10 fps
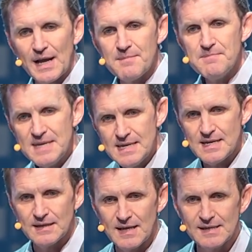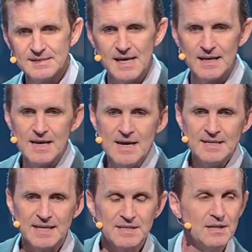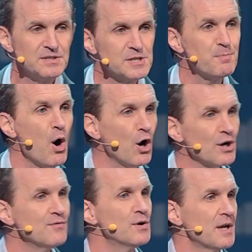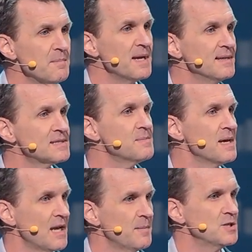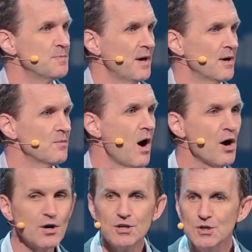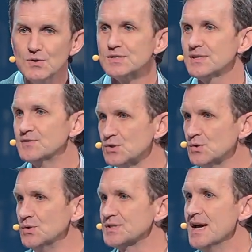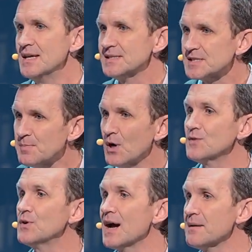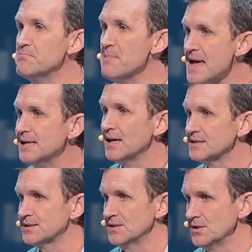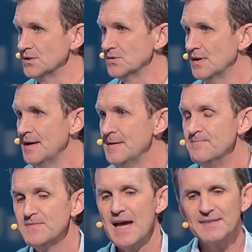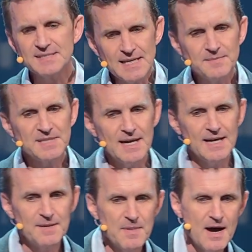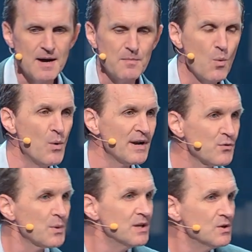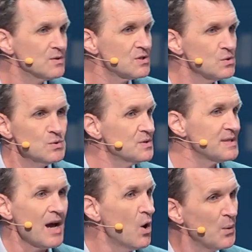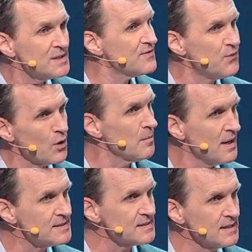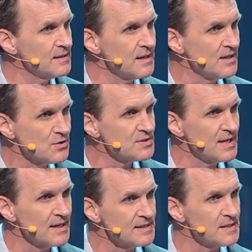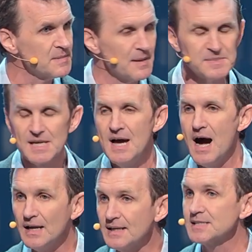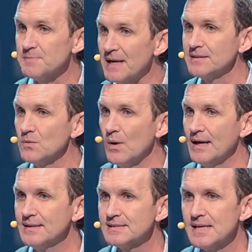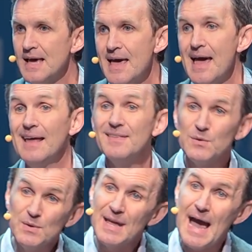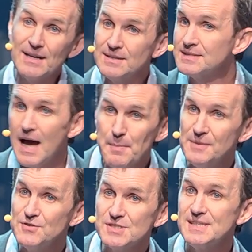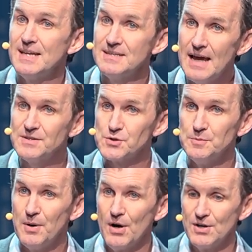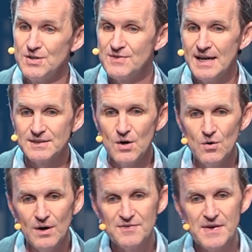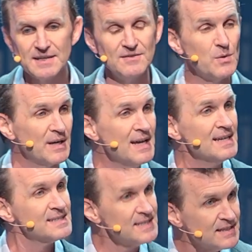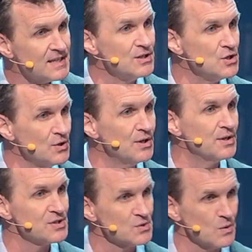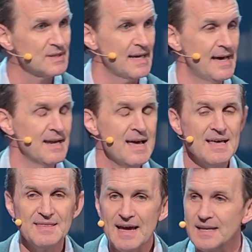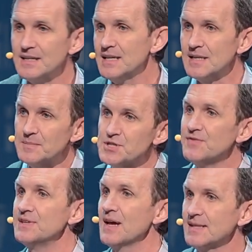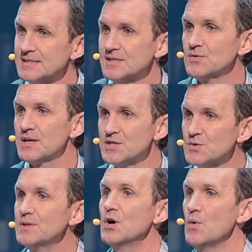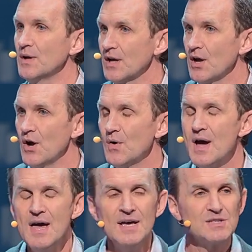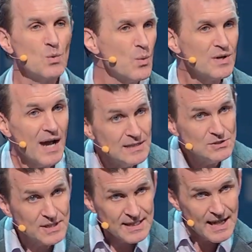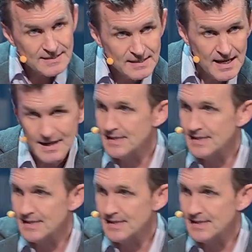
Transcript: I mean is that technology is part of what it means to be an image bearer. Our use of tools, this is part of what God made us to do. At the same time, whenever we use tools, they always form us in interesting and sometimes unexpected ways. And then when you add on top of just that natural part, you've got the whole effect of what sin can do to distort that. That can end up shifting us in directions we don't want to go. So what we're not looking at today